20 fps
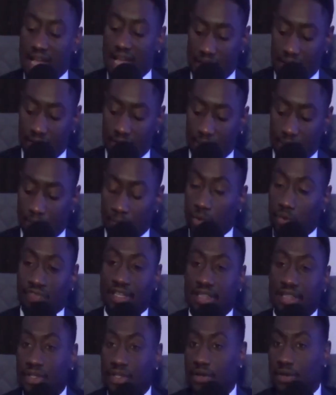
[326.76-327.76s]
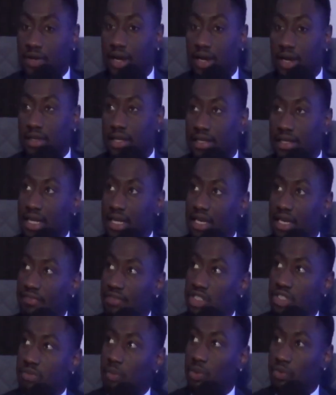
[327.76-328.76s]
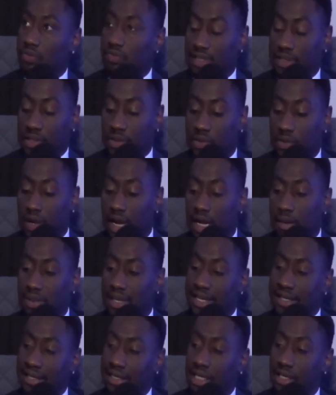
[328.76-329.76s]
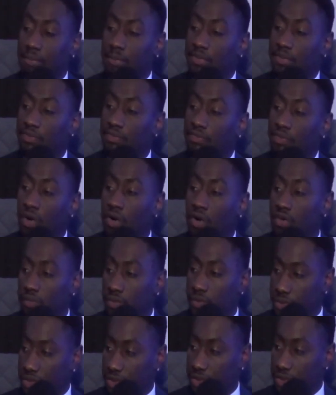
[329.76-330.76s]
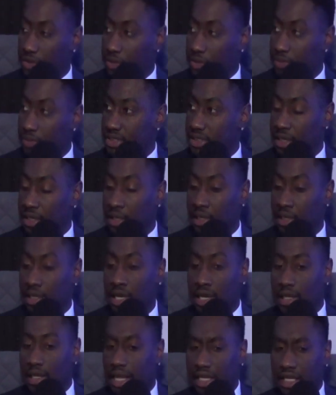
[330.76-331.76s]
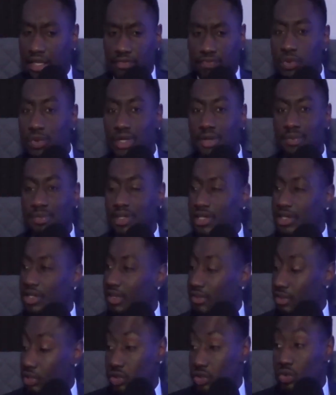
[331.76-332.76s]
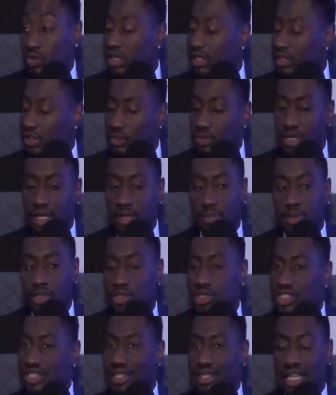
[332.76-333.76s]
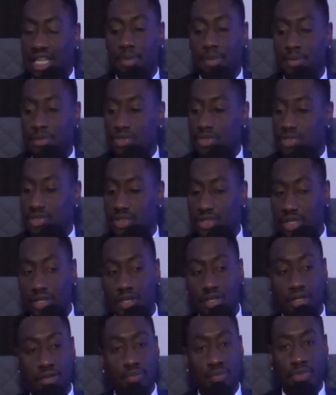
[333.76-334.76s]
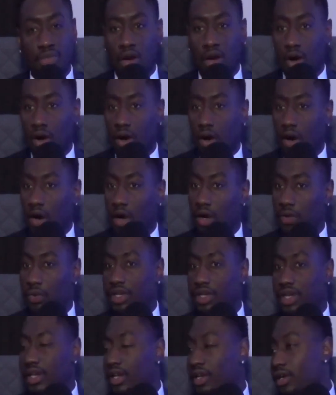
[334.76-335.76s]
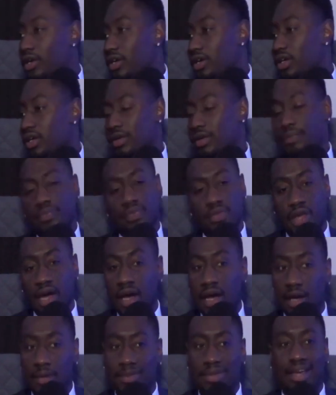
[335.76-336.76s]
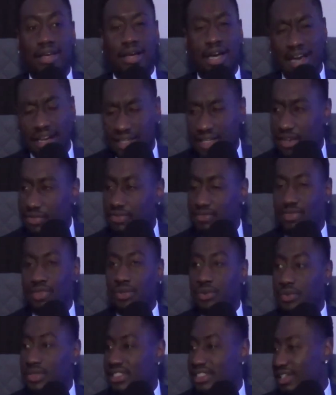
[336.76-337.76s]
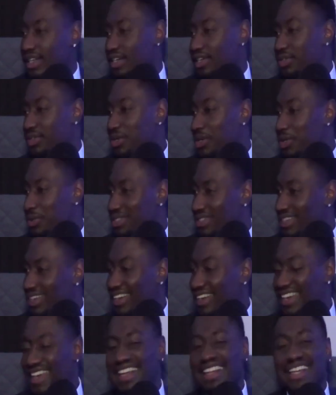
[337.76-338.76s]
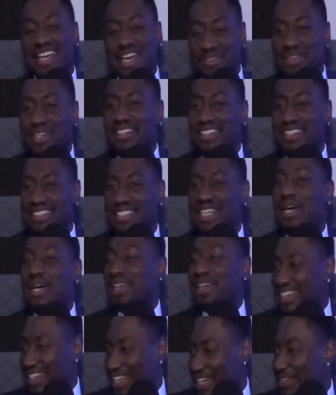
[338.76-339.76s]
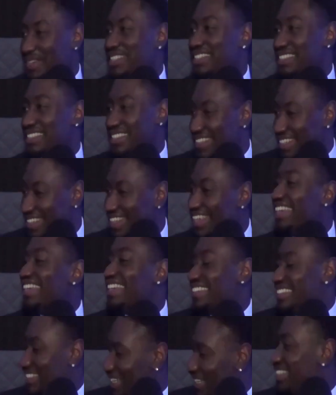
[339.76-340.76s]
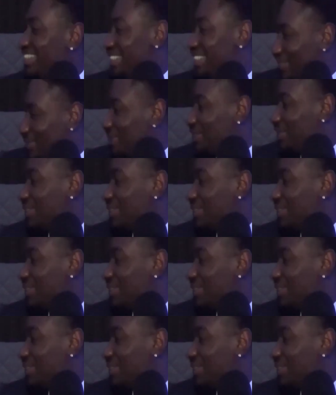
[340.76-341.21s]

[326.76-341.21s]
Motivate the crowd, like not even just motivate the crowd, but like get them involved more. You know what I'm saying? Like if you up there, you get up there, you see a lot of people just yeah. All right, we here. Nah, but like, how y'all doing tonight? You know what I'm saying? Y'all having a good time. Y'all came to see some real